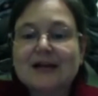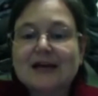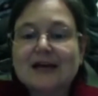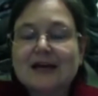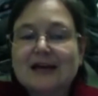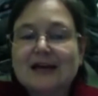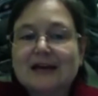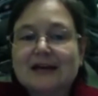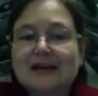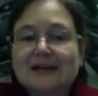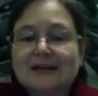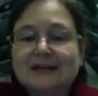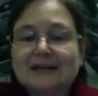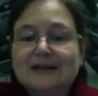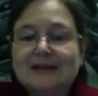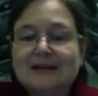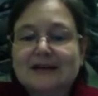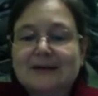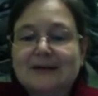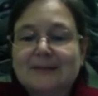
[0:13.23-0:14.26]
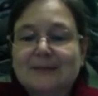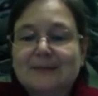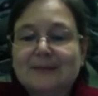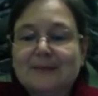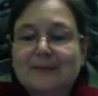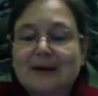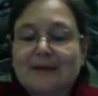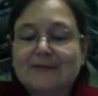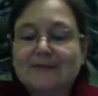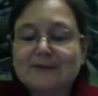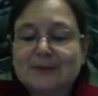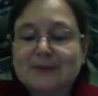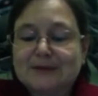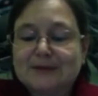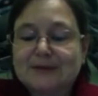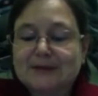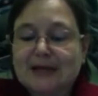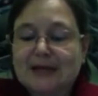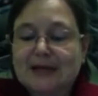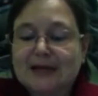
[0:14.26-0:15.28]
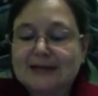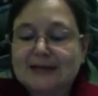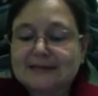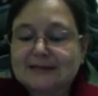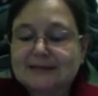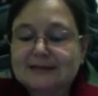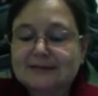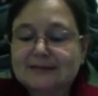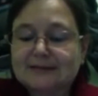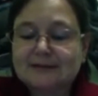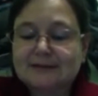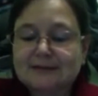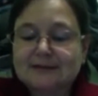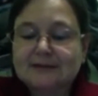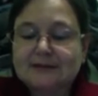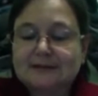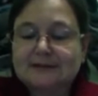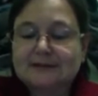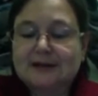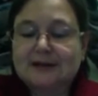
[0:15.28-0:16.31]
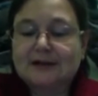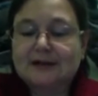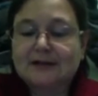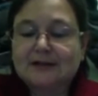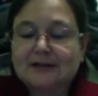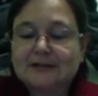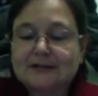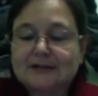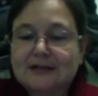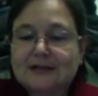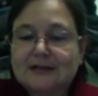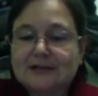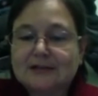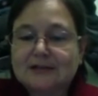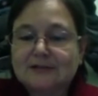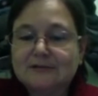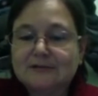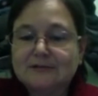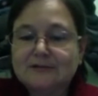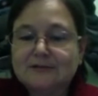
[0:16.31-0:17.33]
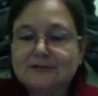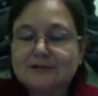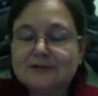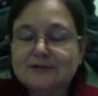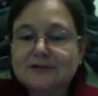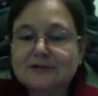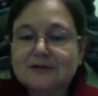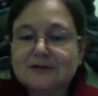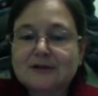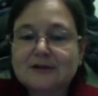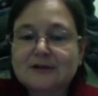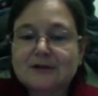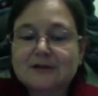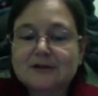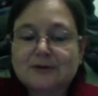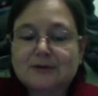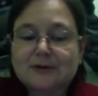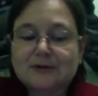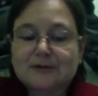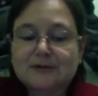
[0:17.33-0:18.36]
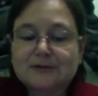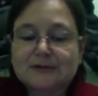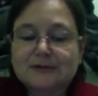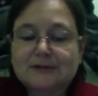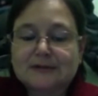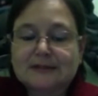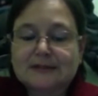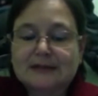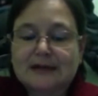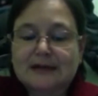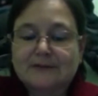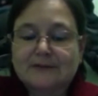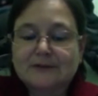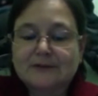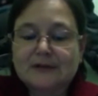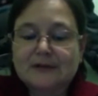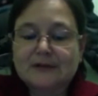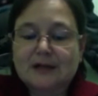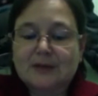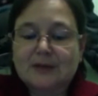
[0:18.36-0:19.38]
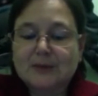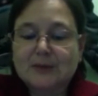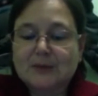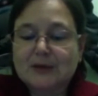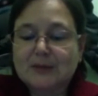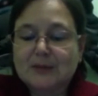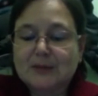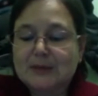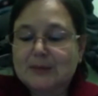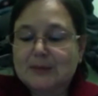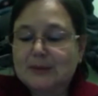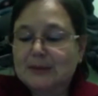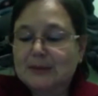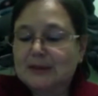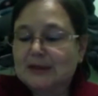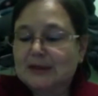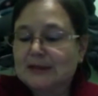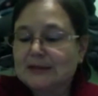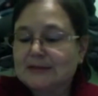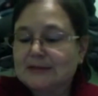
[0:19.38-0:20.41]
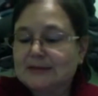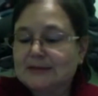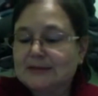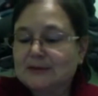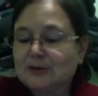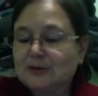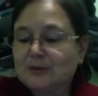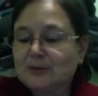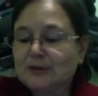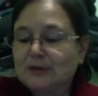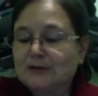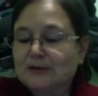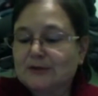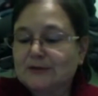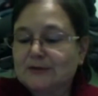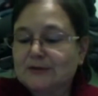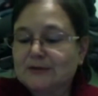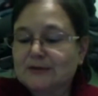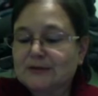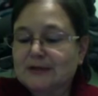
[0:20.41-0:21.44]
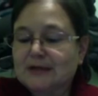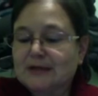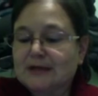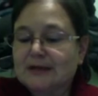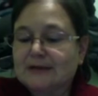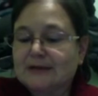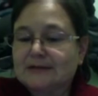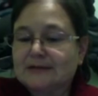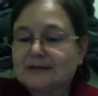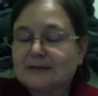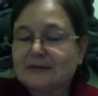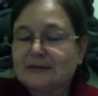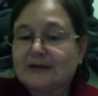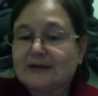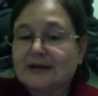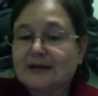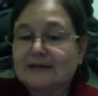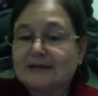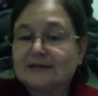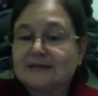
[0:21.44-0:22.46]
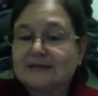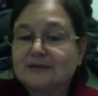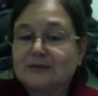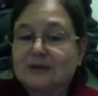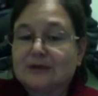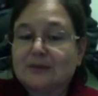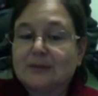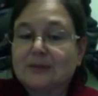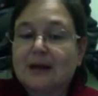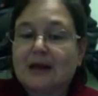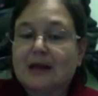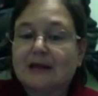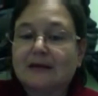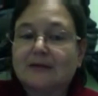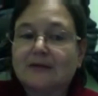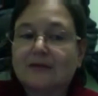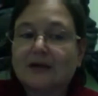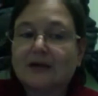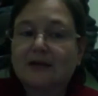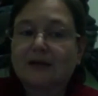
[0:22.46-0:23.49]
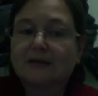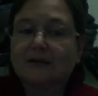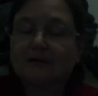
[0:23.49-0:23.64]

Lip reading: And I've spent the last 9, 10 years with Inuit helping my people as home care nurse, and some of that is doing palliative care.